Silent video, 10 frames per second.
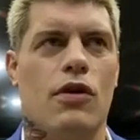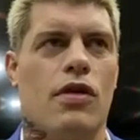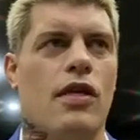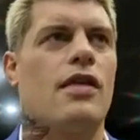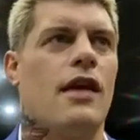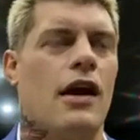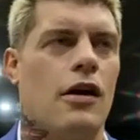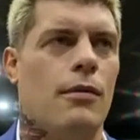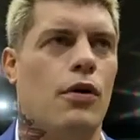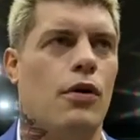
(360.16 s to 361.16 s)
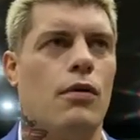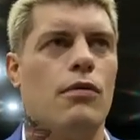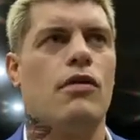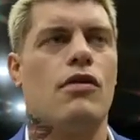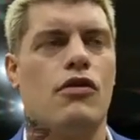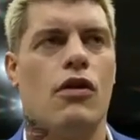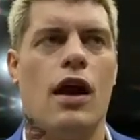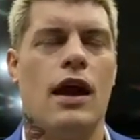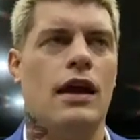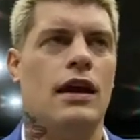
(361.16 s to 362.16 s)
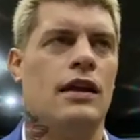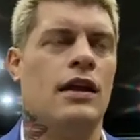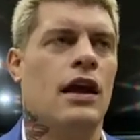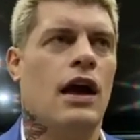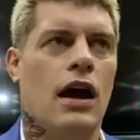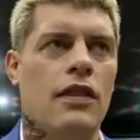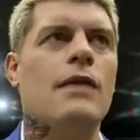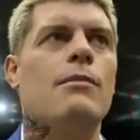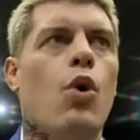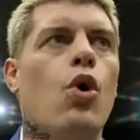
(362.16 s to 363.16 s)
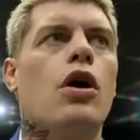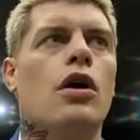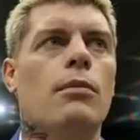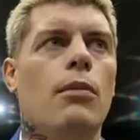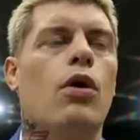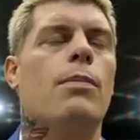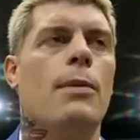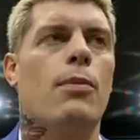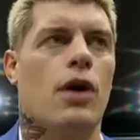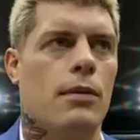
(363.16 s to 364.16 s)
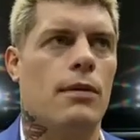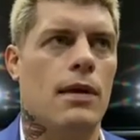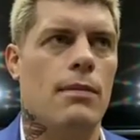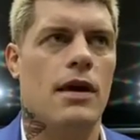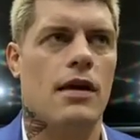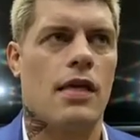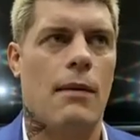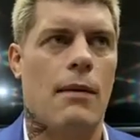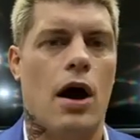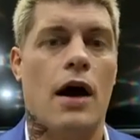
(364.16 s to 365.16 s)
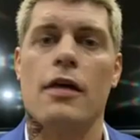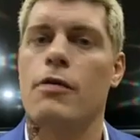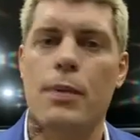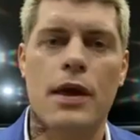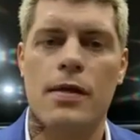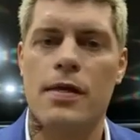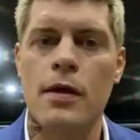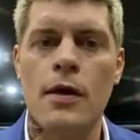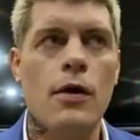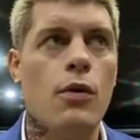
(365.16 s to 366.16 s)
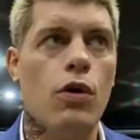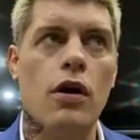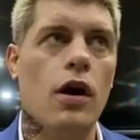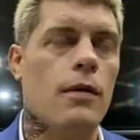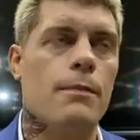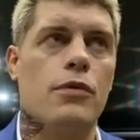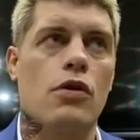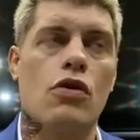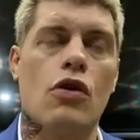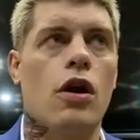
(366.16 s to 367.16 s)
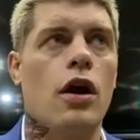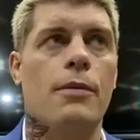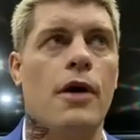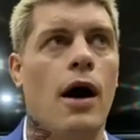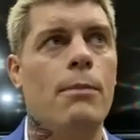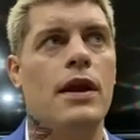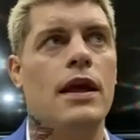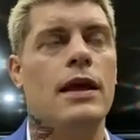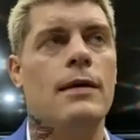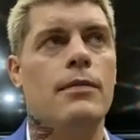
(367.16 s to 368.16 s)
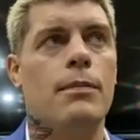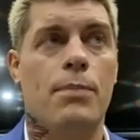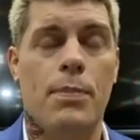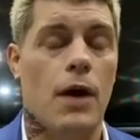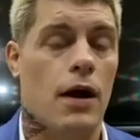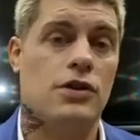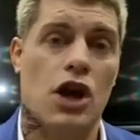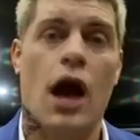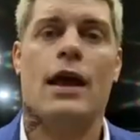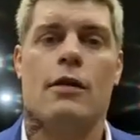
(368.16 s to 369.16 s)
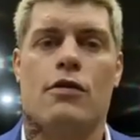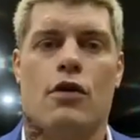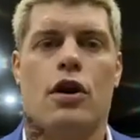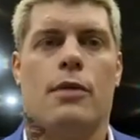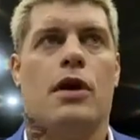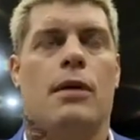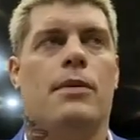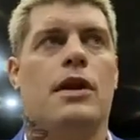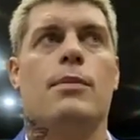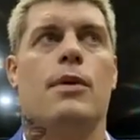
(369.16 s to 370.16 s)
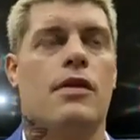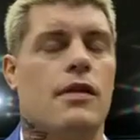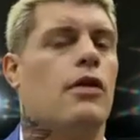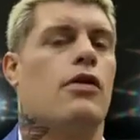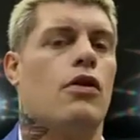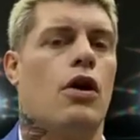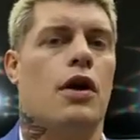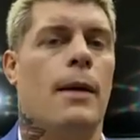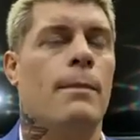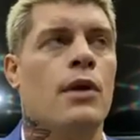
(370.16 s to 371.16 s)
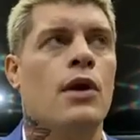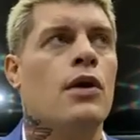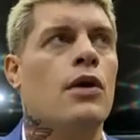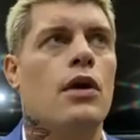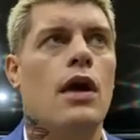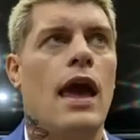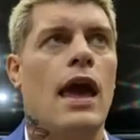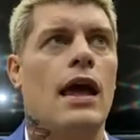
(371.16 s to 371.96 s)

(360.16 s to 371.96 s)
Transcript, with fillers: this terrible or was this great and i think more more people come to me because i'm honest because we're a startup company a giant startup company but still a startup hmm. and